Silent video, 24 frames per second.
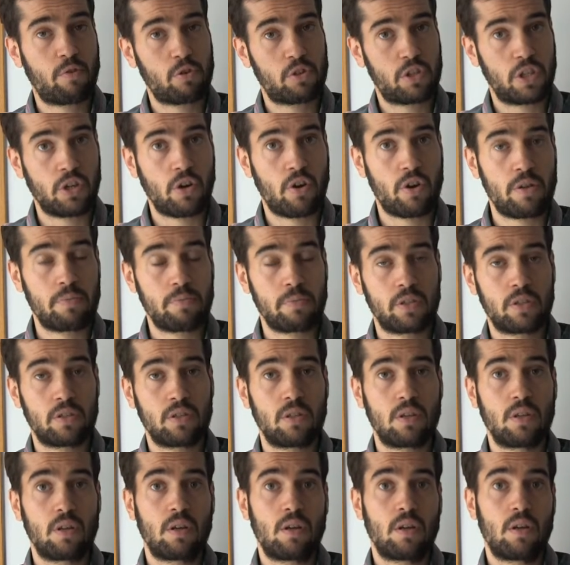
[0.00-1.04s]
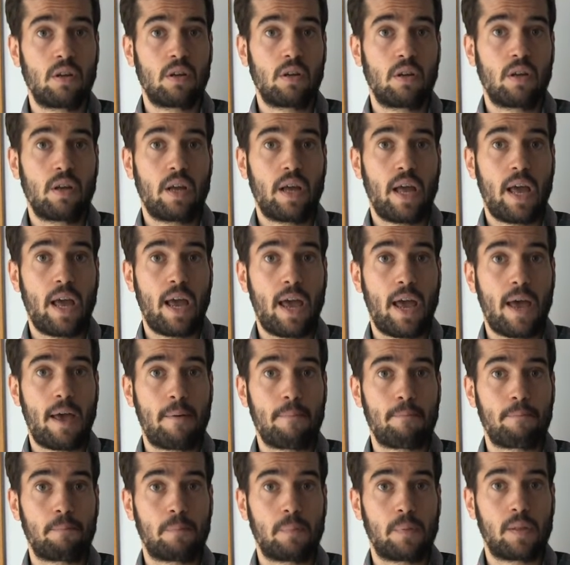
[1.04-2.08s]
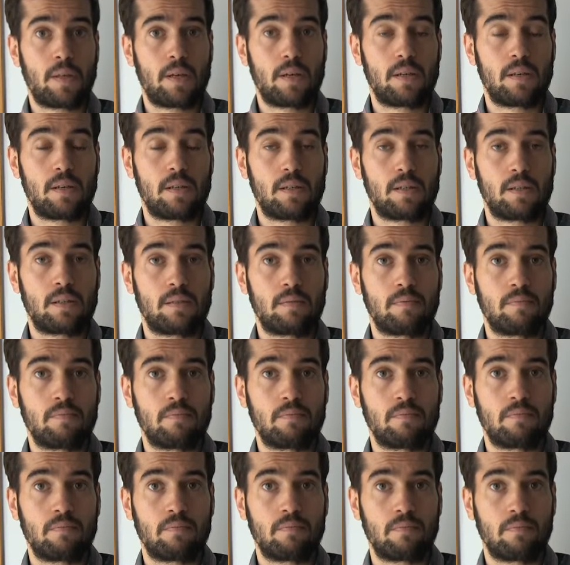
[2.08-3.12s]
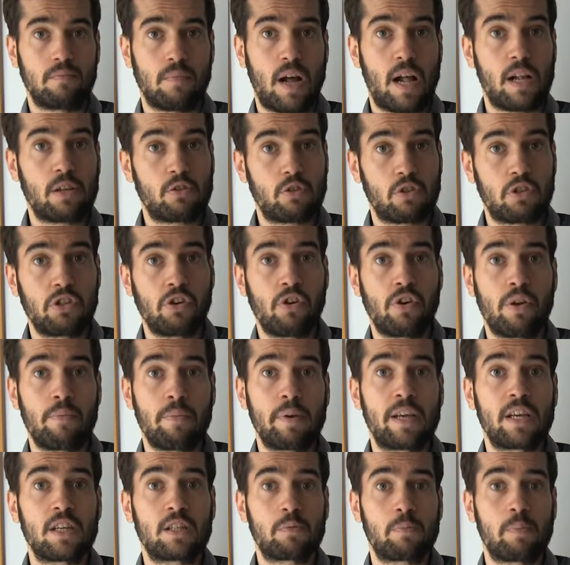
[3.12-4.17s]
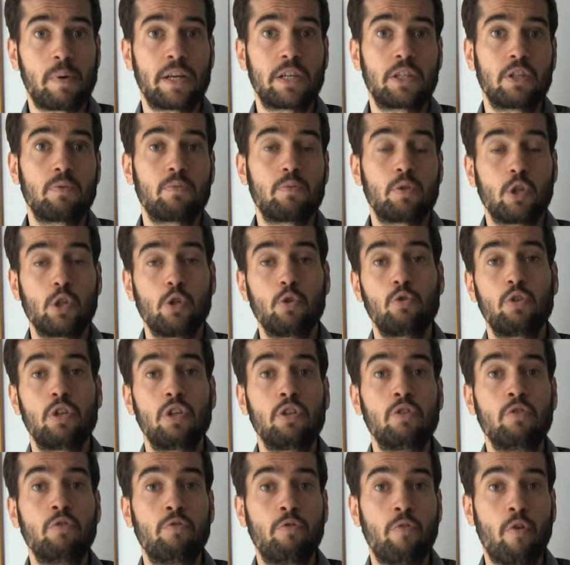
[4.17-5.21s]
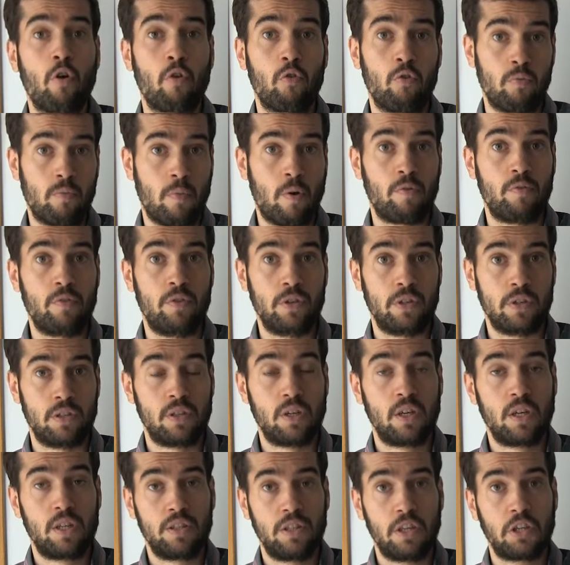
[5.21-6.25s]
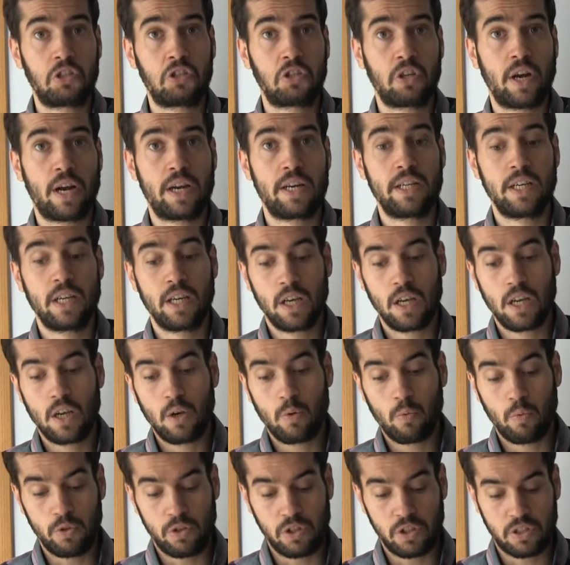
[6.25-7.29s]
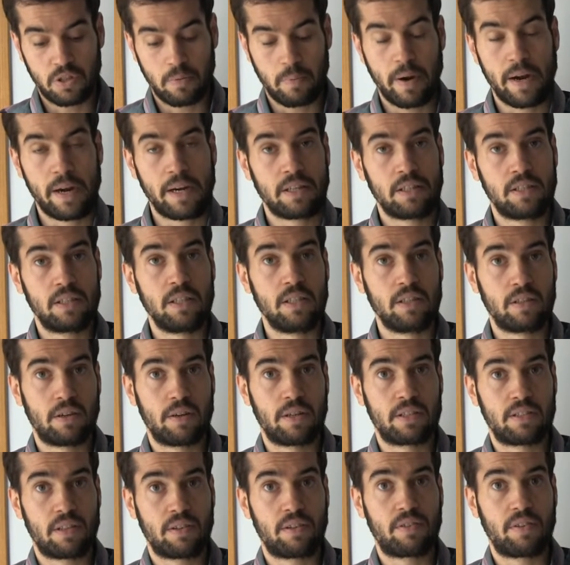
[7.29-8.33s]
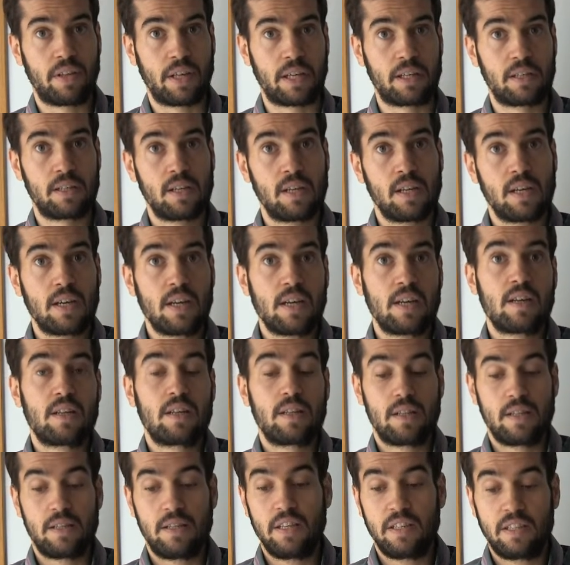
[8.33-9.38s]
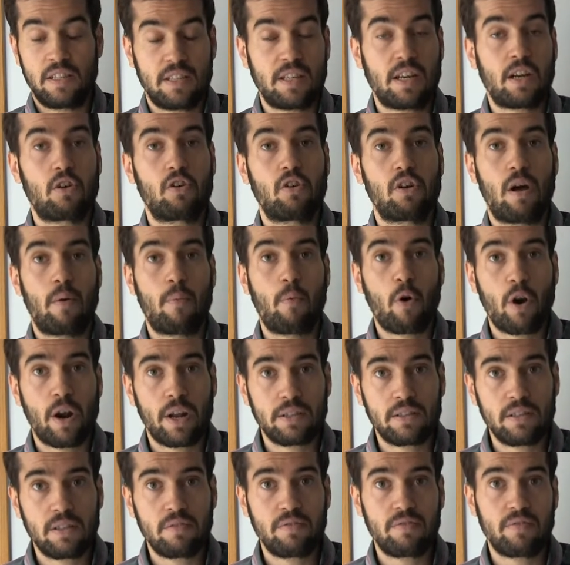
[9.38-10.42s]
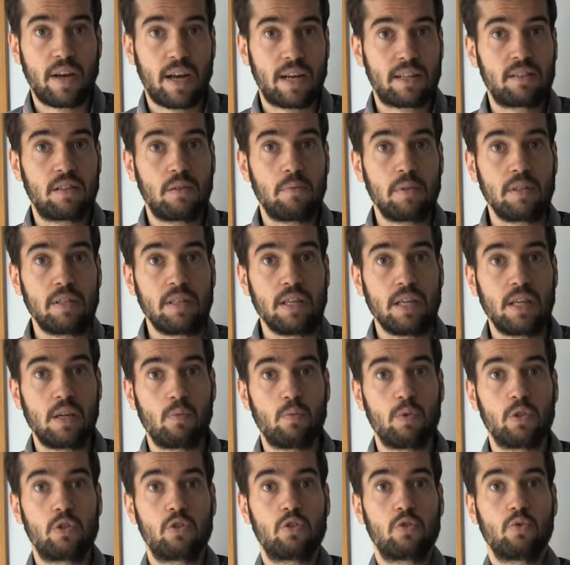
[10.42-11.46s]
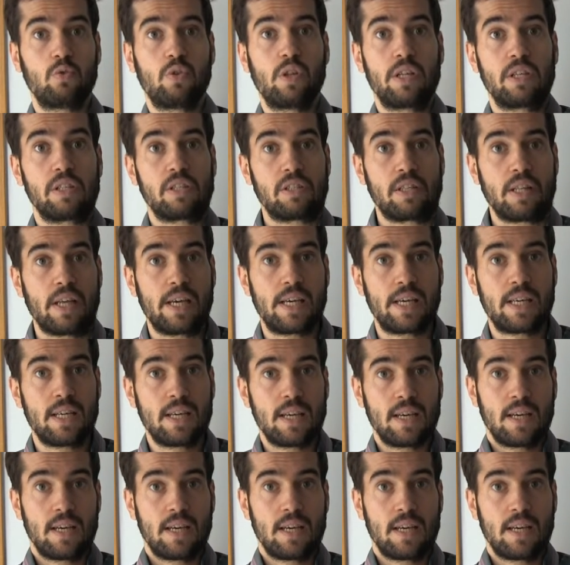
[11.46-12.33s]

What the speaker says: synonyms and also synonymic expressions using the forum of the dictionary, which is a very interesting thing. This is a collaborative activity in which students they